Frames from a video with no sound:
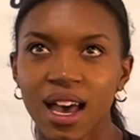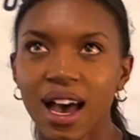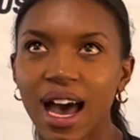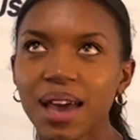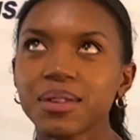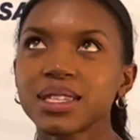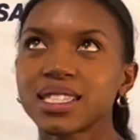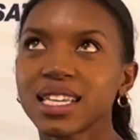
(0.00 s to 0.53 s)

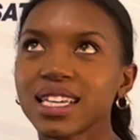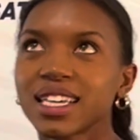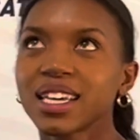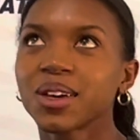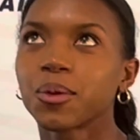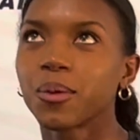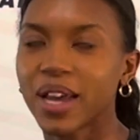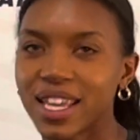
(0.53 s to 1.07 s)
I was
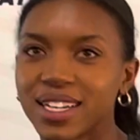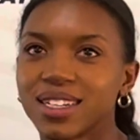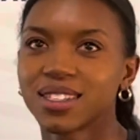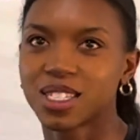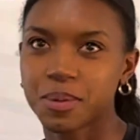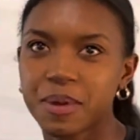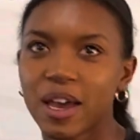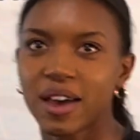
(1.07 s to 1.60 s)
thinking
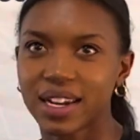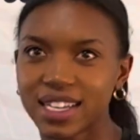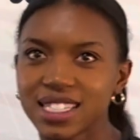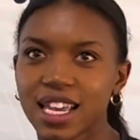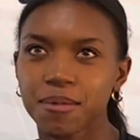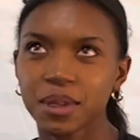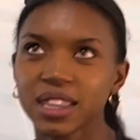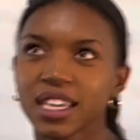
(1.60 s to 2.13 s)
win, to be
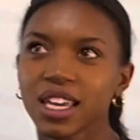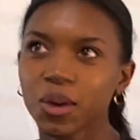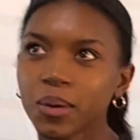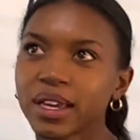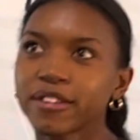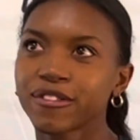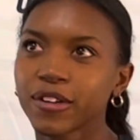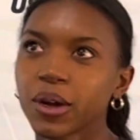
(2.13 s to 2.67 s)
honest. I've been thinking
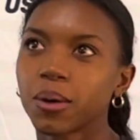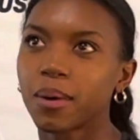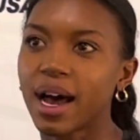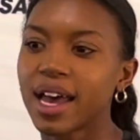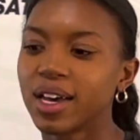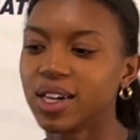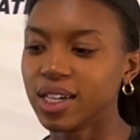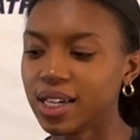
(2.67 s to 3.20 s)
win for a
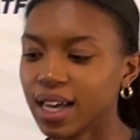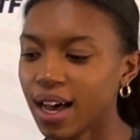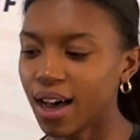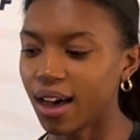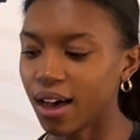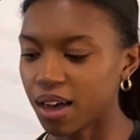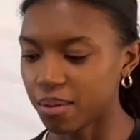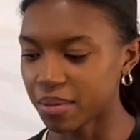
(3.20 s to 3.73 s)
while.
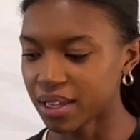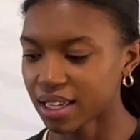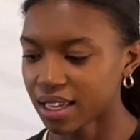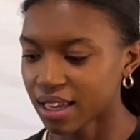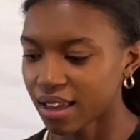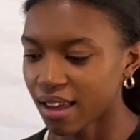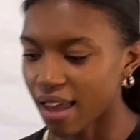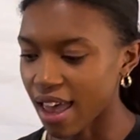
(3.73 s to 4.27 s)

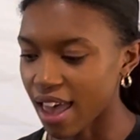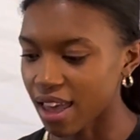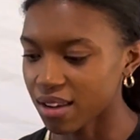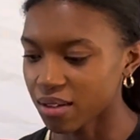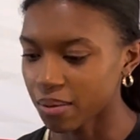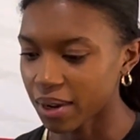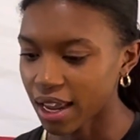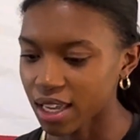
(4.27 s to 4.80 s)

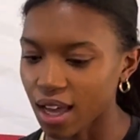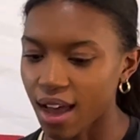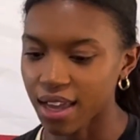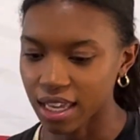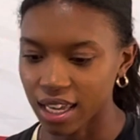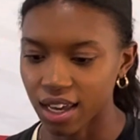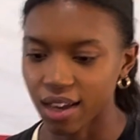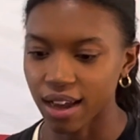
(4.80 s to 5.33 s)
And when I got
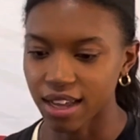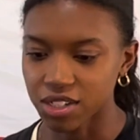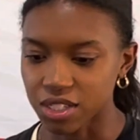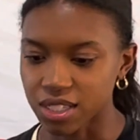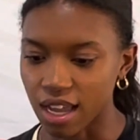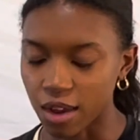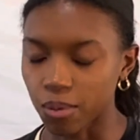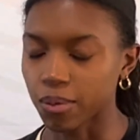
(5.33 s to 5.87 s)
here,
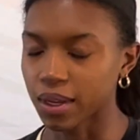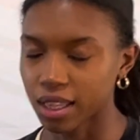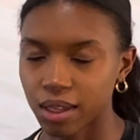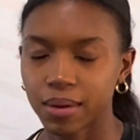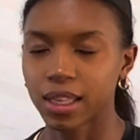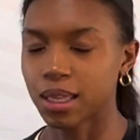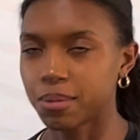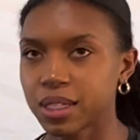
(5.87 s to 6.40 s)
I
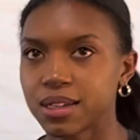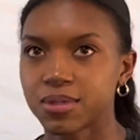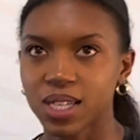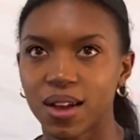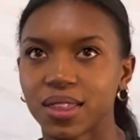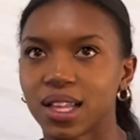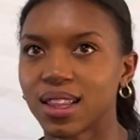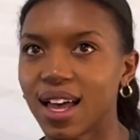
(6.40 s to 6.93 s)
really, really believed
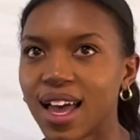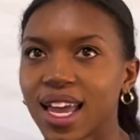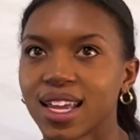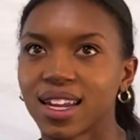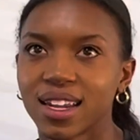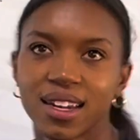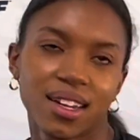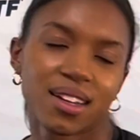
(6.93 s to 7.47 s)
it on the
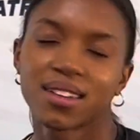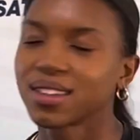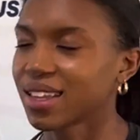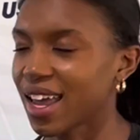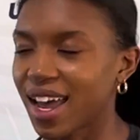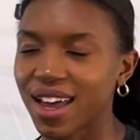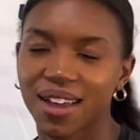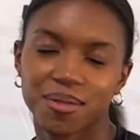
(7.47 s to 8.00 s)
line. And
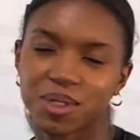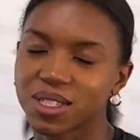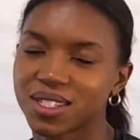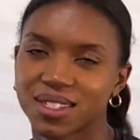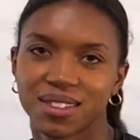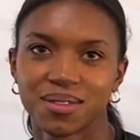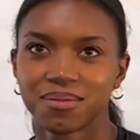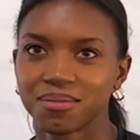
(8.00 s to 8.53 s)
yeah, I
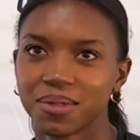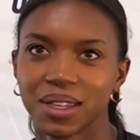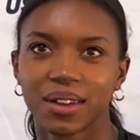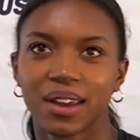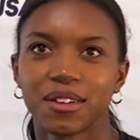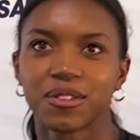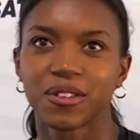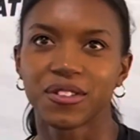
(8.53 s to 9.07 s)
was really
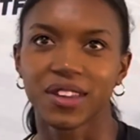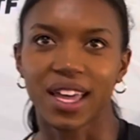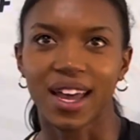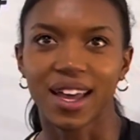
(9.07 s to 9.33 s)
grateful for that.